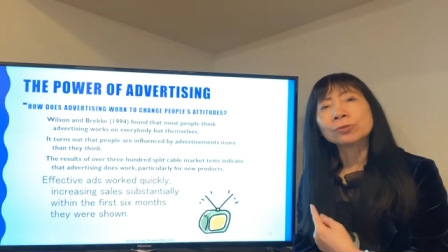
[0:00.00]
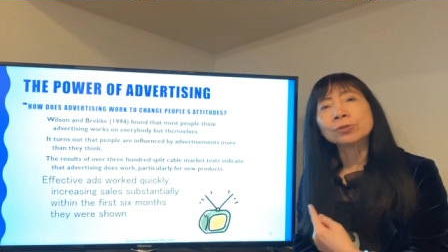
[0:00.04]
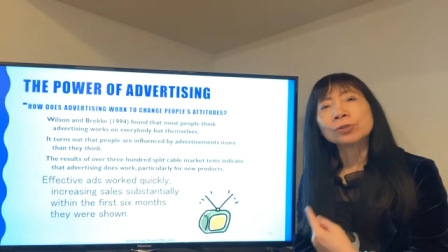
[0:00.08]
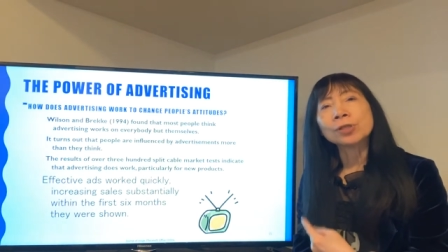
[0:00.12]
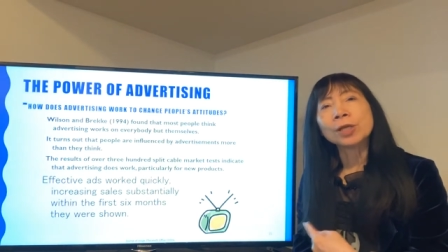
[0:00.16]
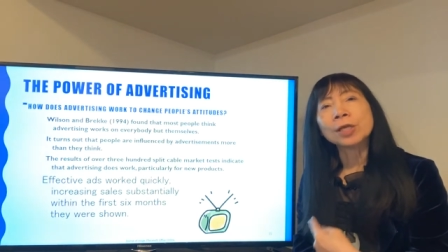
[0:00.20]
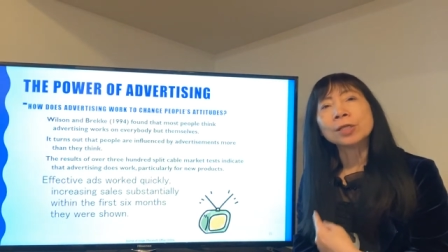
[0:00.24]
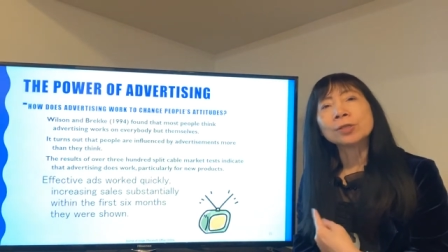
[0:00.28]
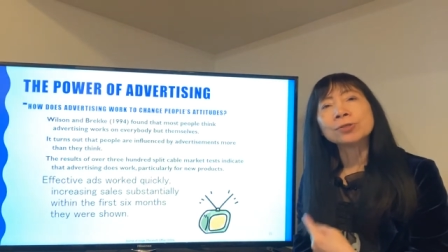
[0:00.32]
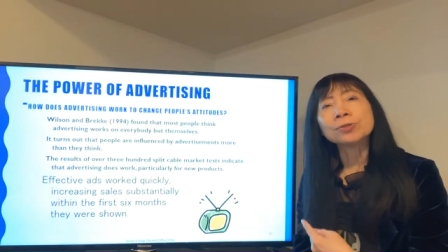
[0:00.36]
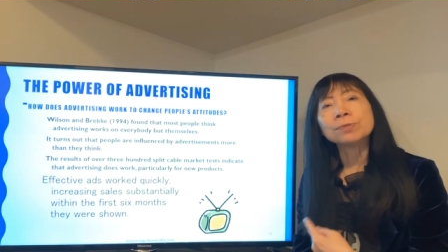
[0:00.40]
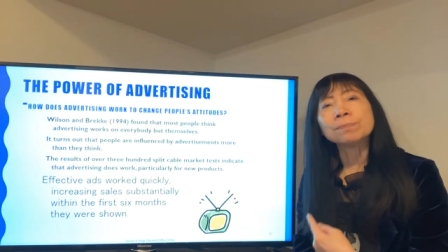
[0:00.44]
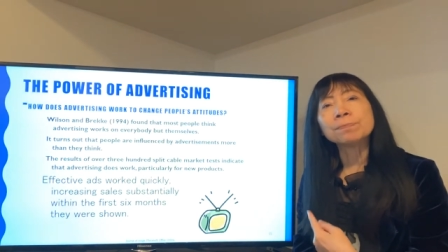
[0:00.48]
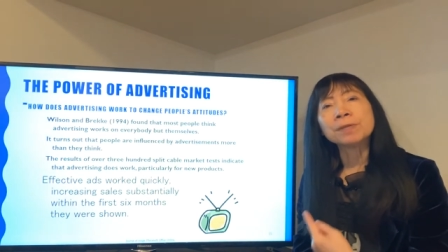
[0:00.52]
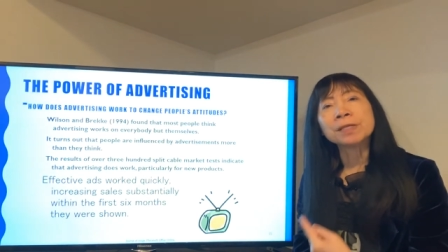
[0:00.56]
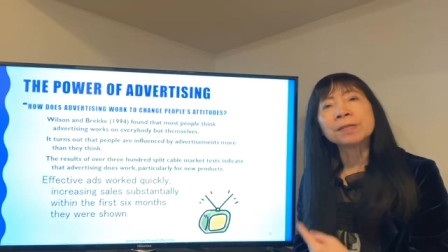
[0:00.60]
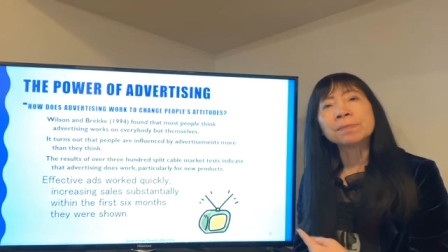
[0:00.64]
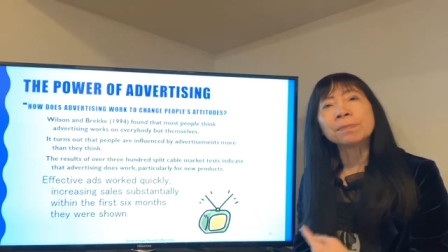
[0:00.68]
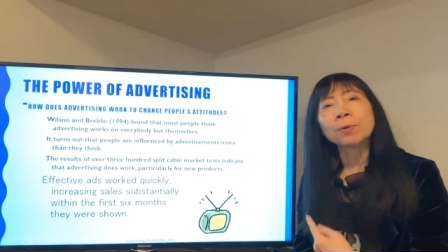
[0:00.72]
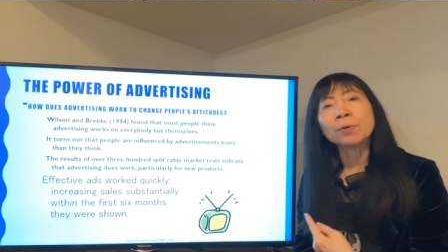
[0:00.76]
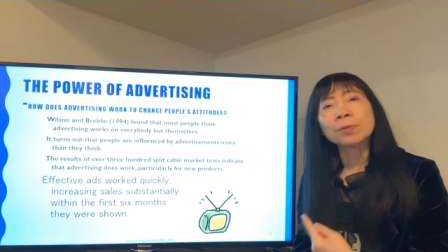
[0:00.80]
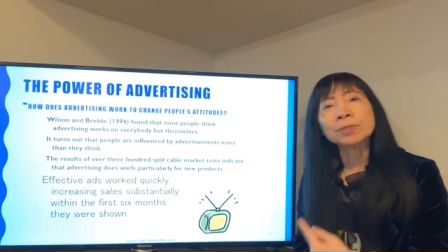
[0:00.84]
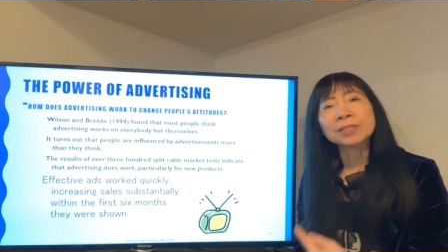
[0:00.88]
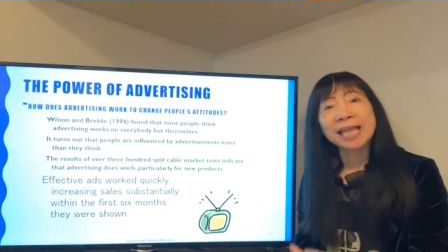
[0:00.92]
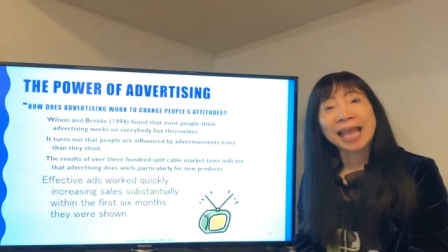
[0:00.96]
change
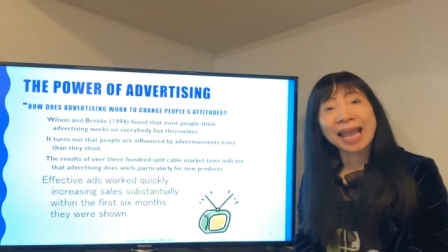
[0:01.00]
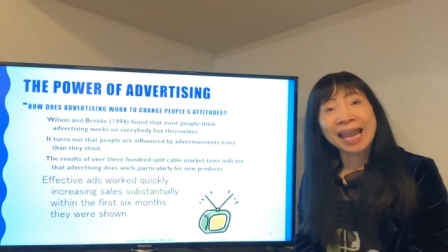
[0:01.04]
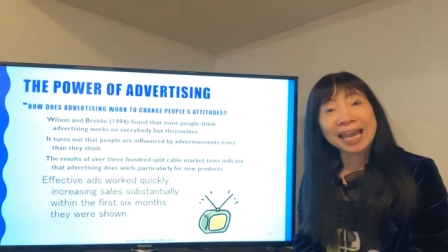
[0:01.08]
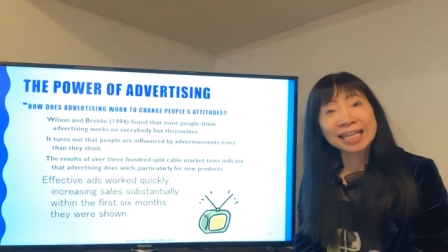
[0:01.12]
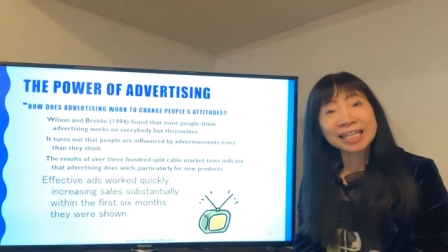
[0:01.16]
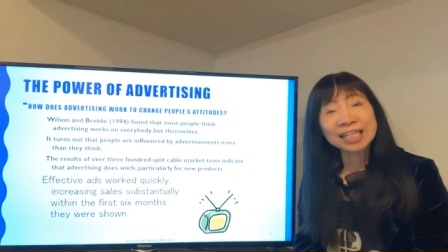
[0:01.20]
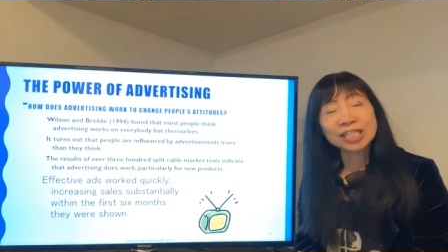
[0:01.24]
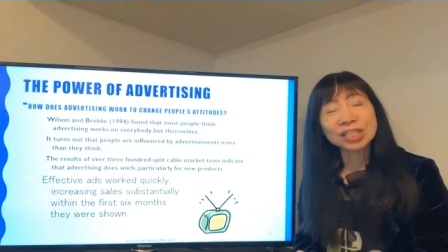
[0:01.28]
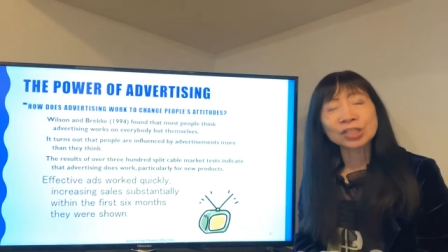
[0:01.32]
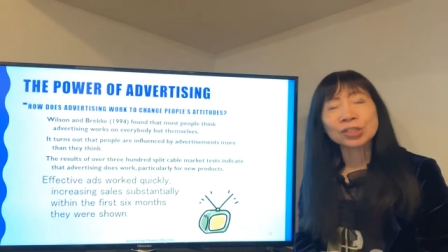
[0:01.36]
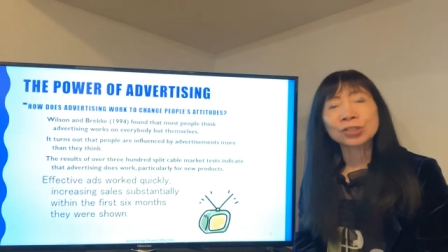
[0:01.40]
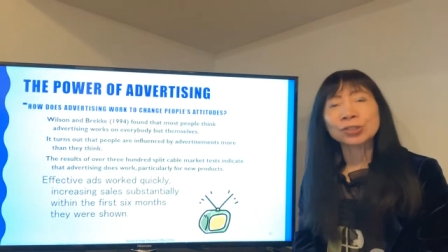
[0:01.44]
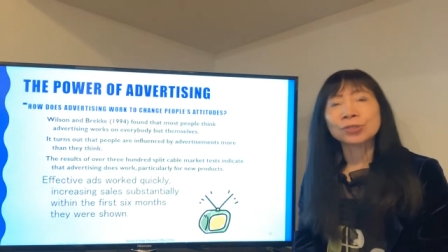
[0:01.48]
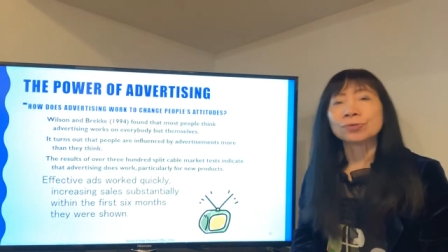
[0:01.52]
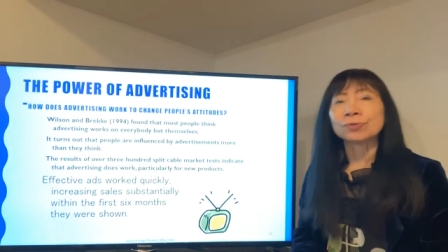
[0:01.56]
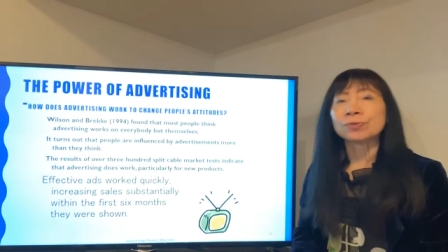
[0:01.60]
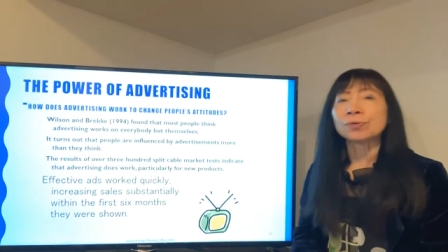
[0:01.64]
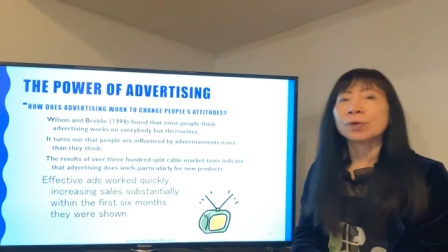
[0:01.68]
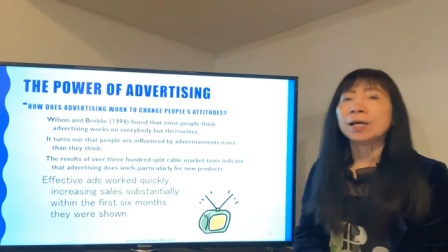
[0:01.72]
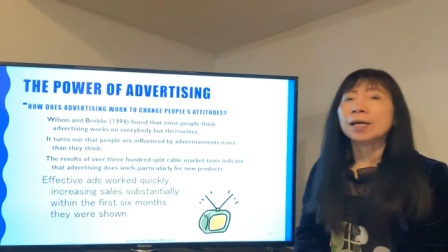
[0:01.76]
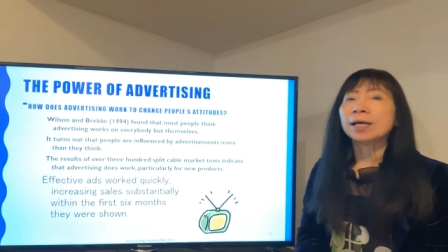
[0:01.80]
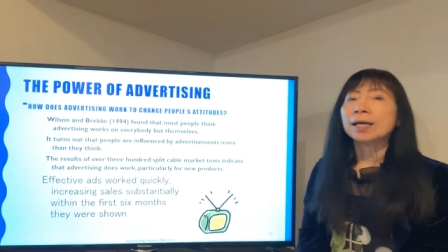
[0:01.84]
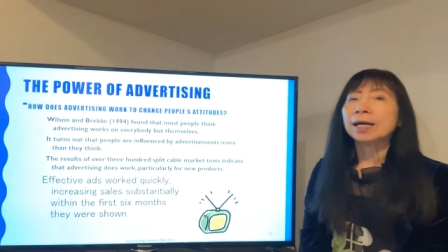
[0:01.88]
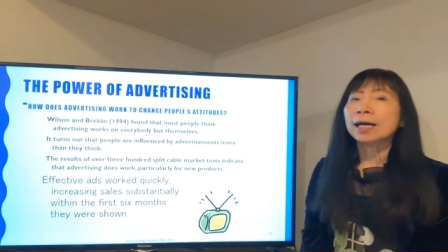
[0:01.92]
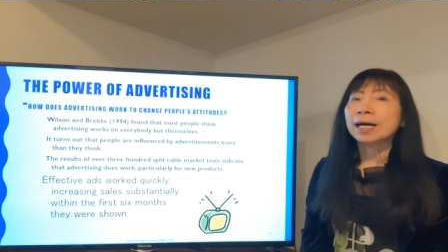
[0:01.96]
people's attitude,
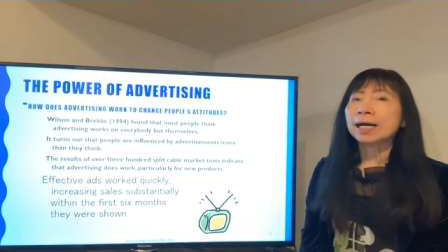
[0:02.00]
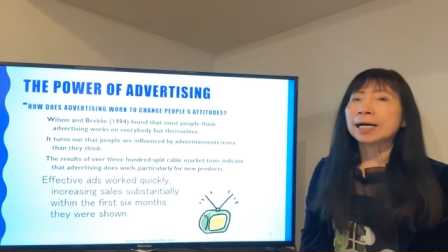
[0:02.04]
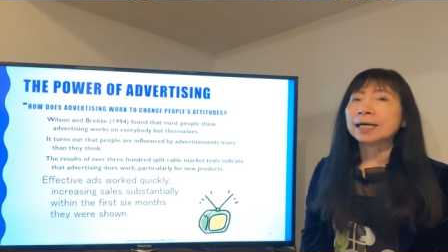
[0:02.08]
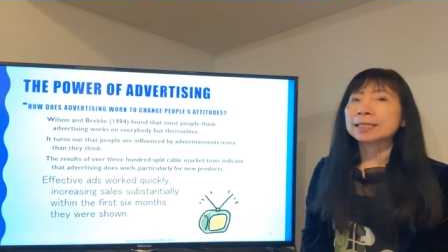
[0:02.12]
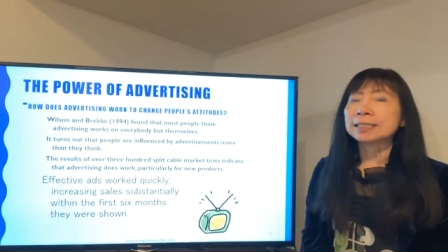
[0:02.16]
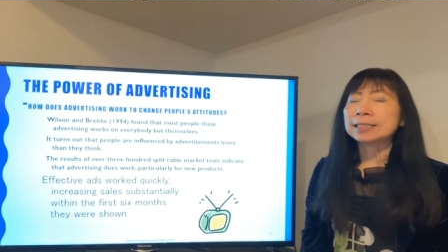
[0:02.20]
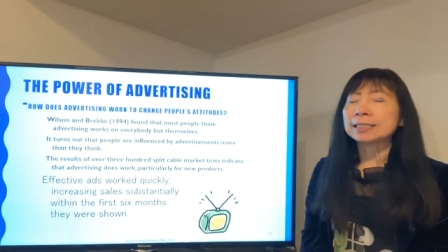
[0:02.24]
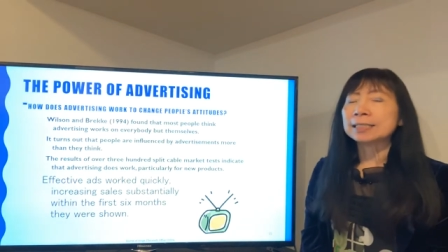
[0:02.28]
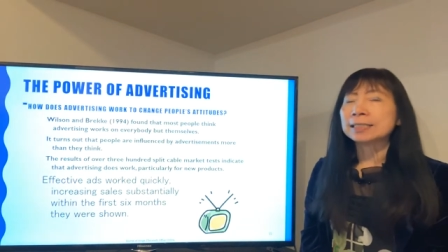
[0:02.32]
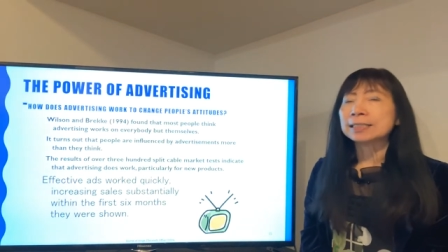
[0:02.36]
uh,